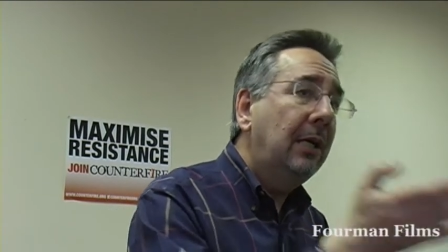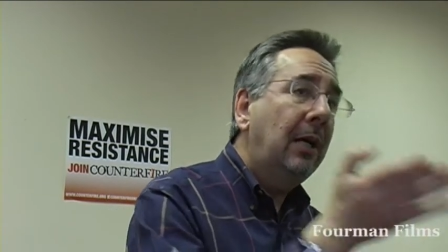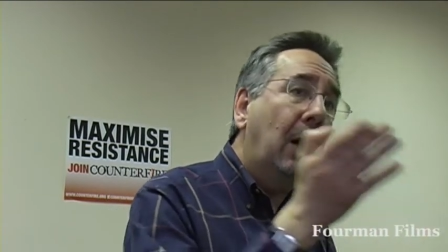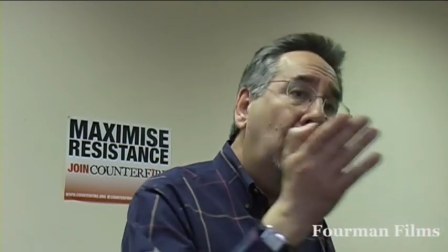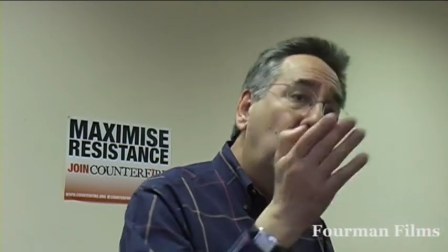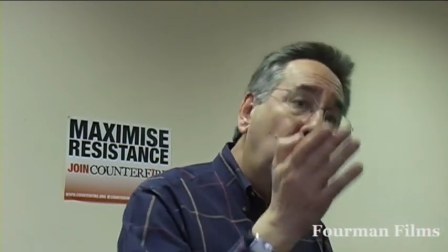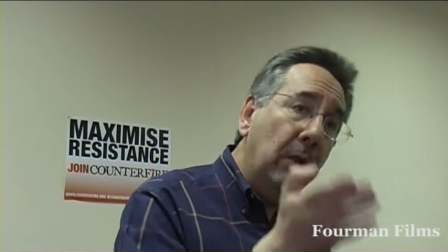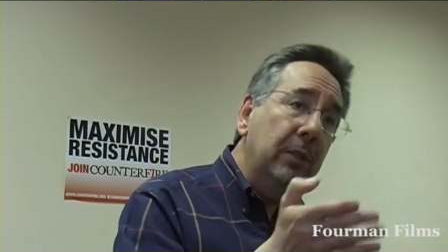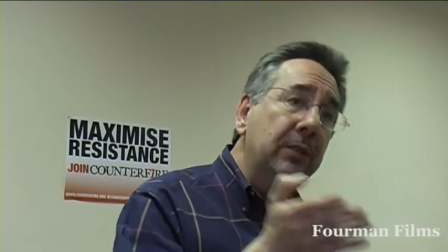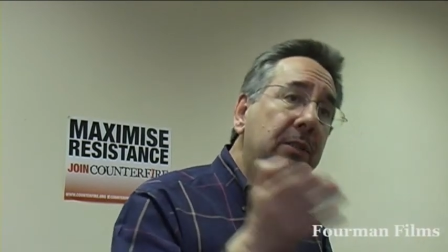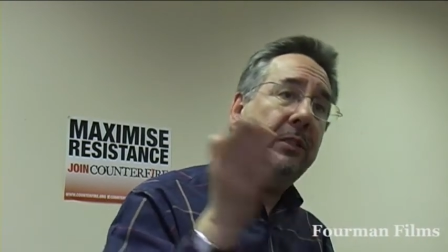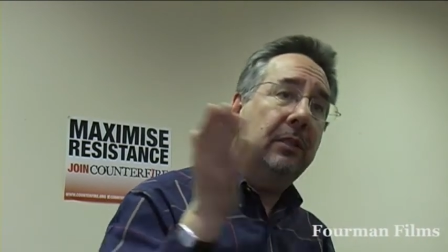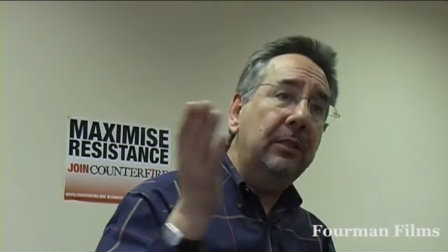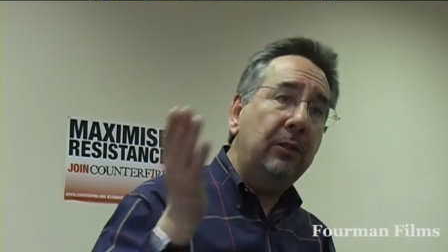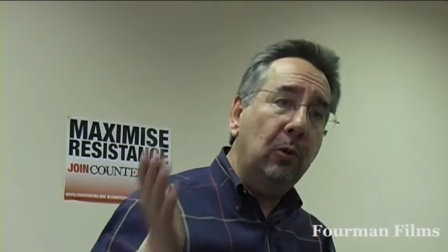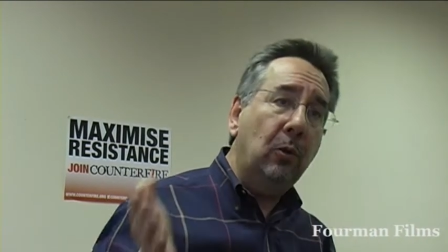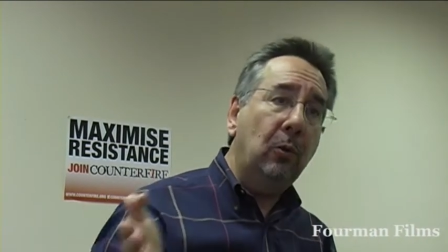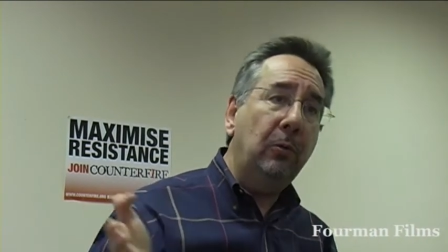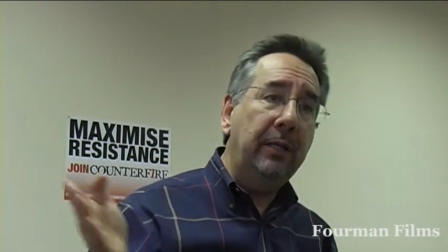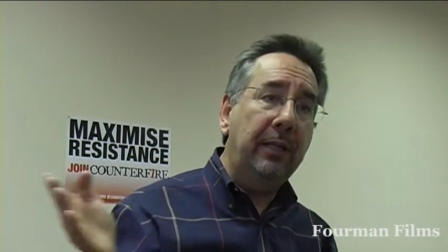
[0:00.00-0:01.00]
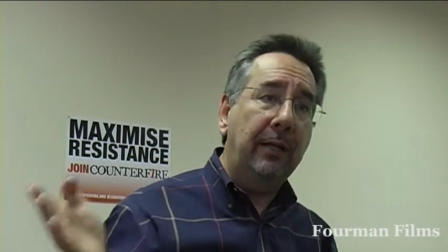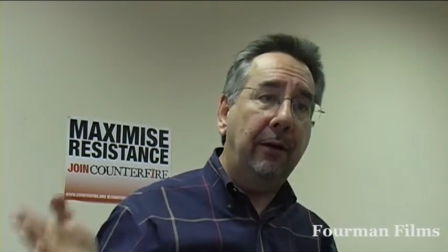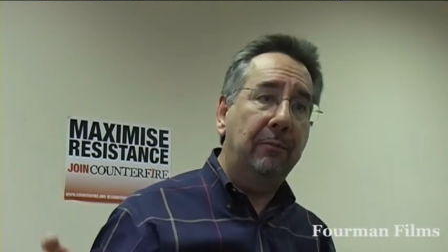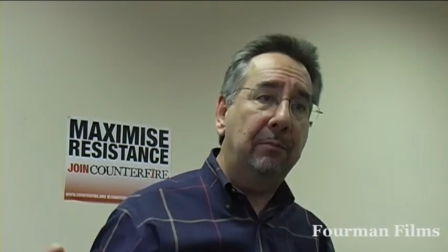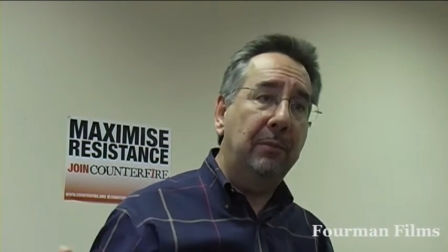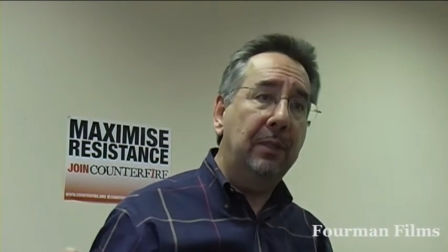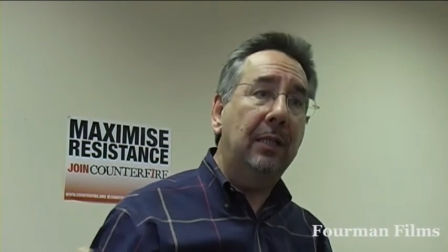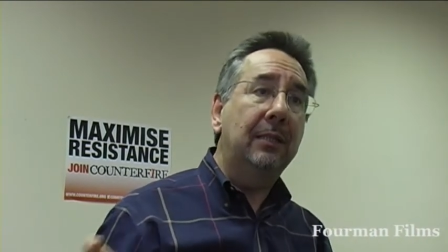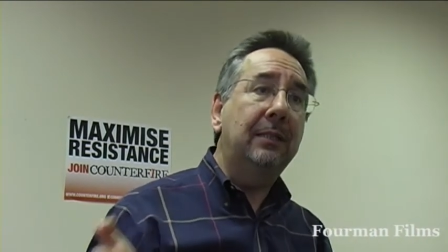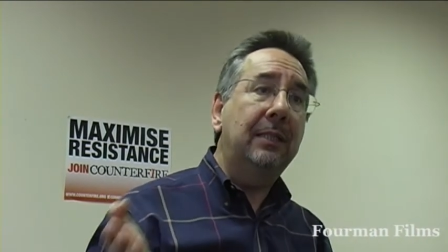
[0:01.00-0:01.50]
And once the Tory
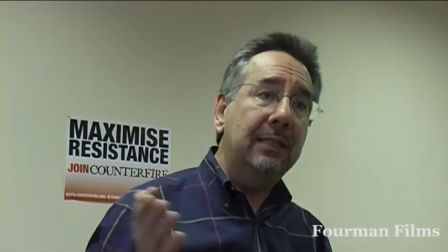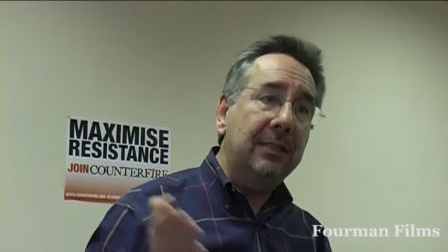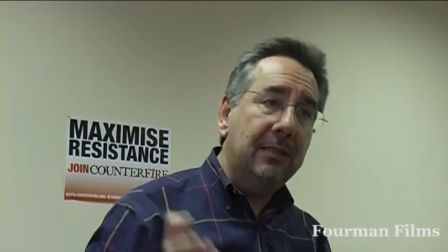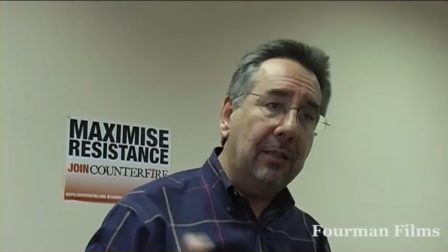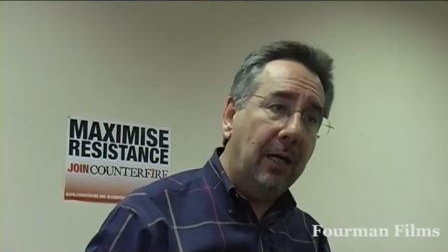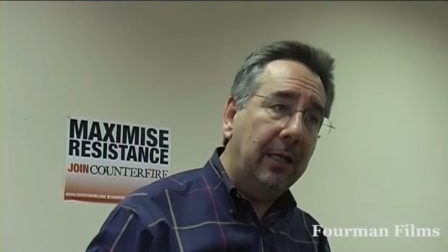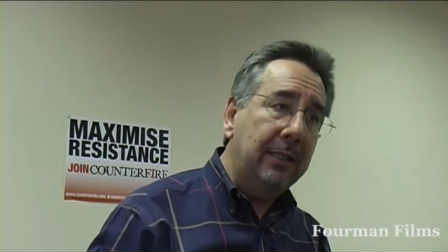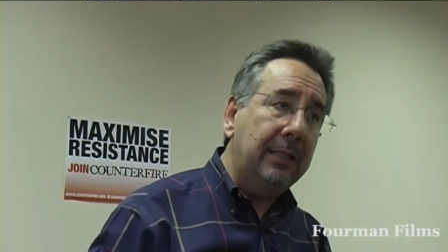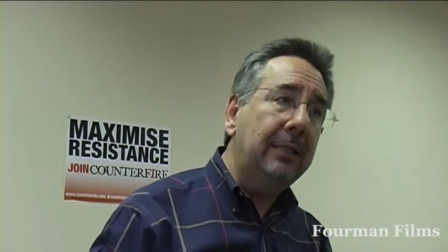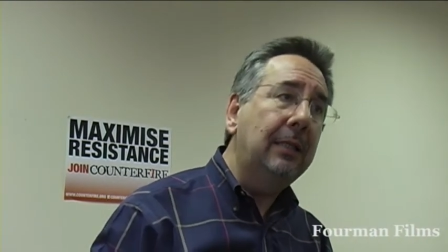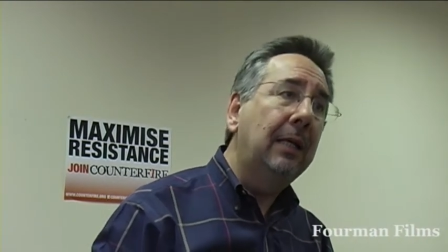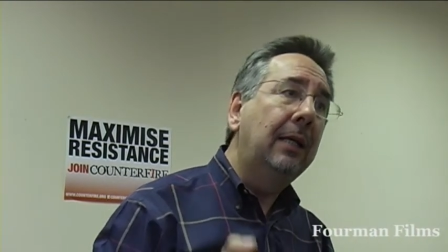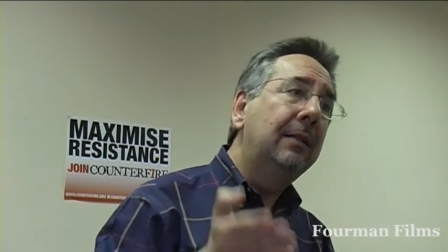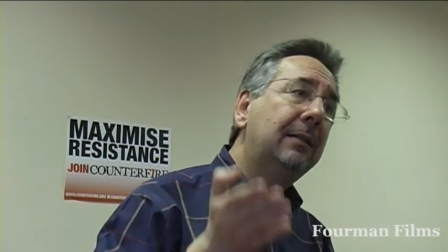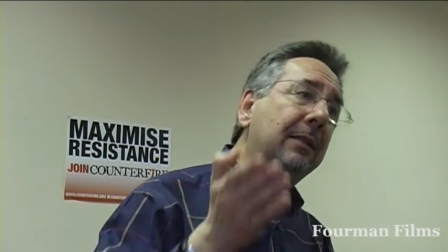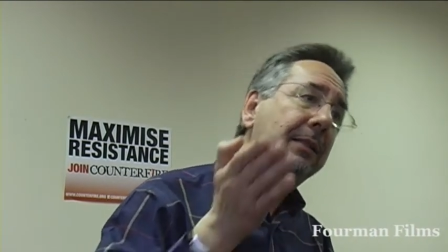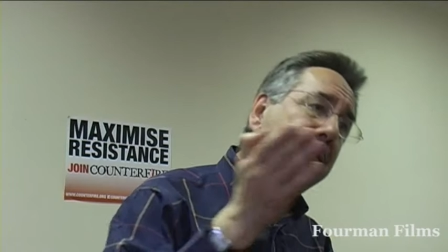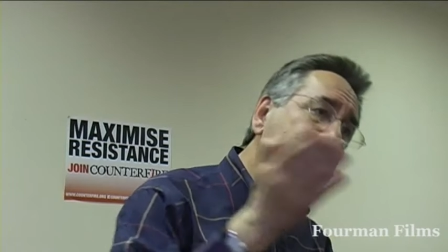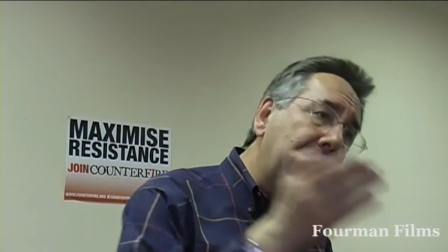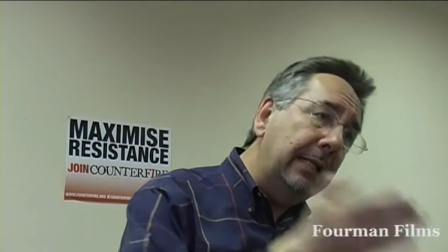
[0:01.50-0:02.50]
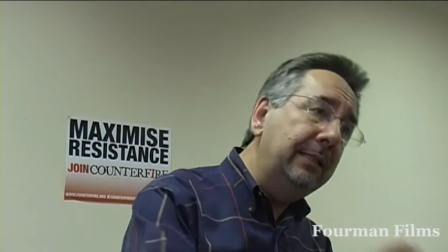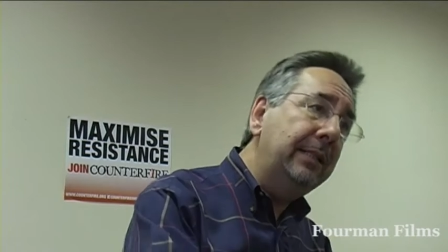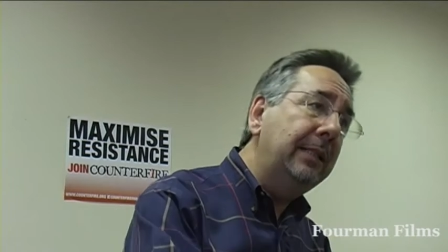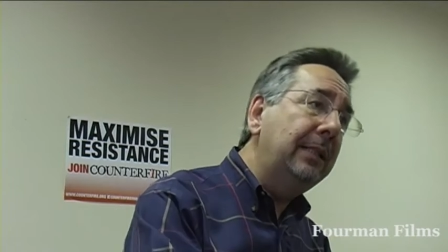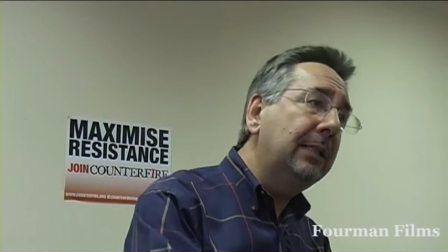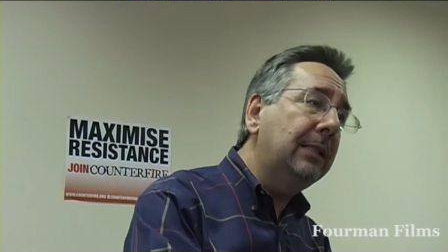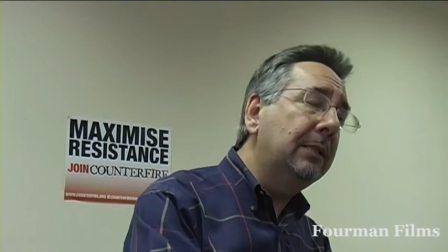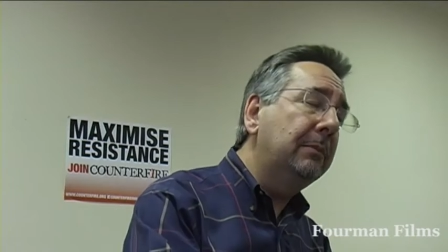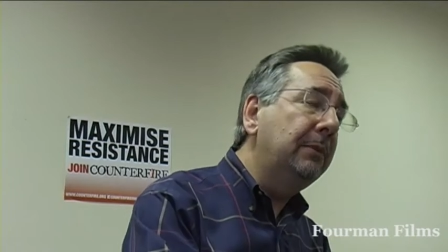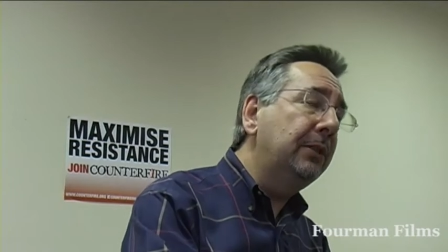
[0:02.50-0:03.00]
government had decided to send in
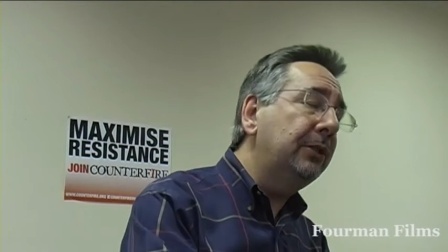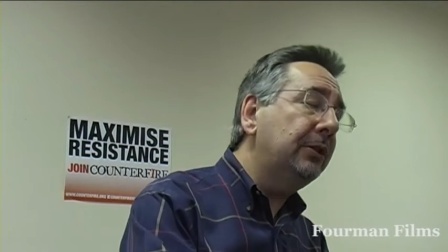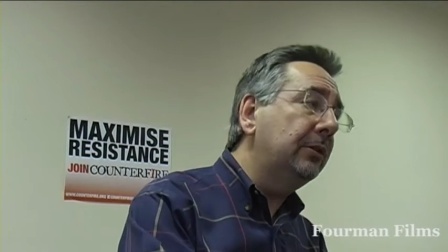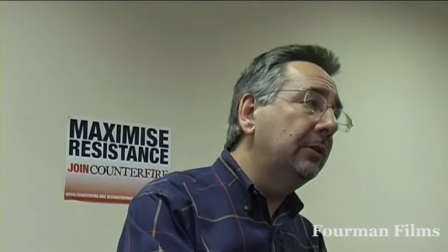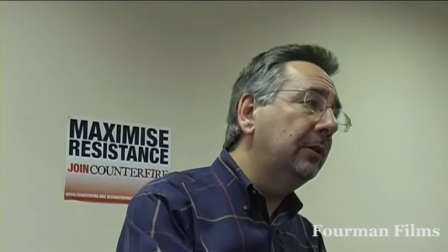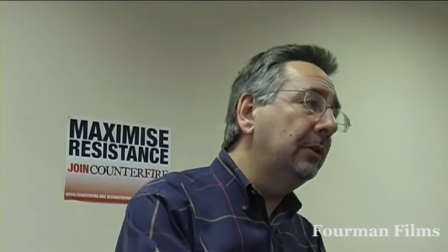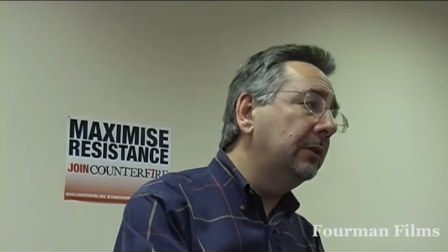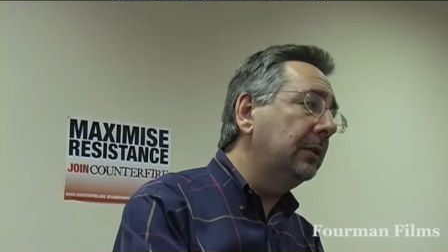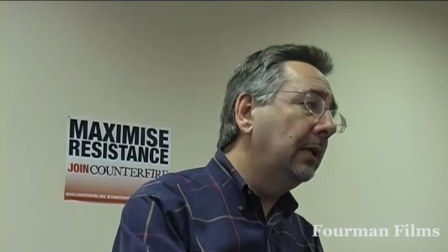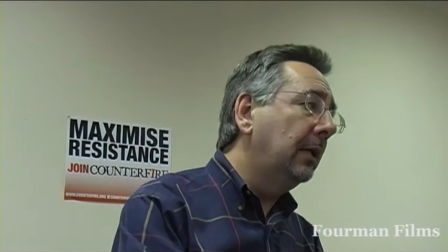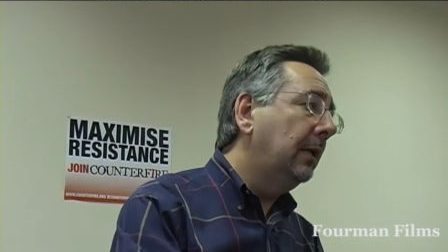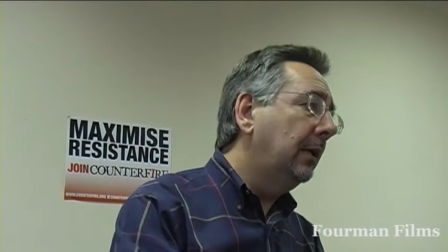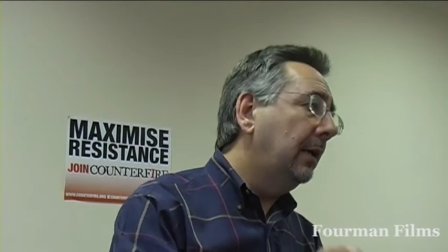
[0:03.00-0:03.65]
the commissioners